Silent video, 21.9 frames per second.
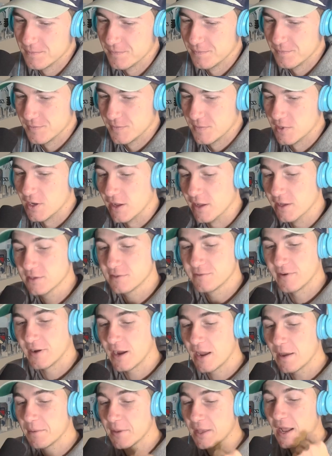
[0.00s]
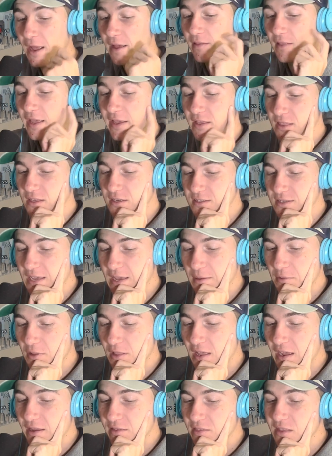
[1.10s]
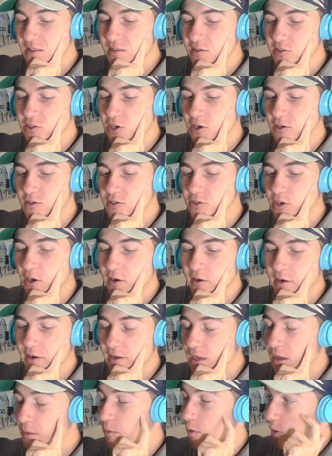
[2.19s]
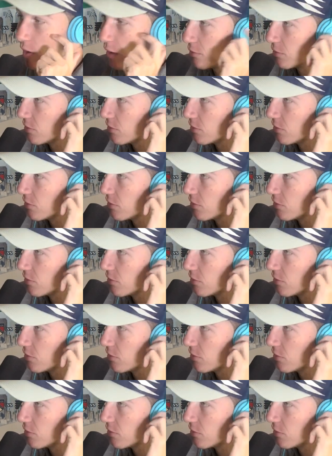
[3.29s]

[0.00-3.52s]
No, that's fair. I like this game a lot. I think the Chargers are going to come away with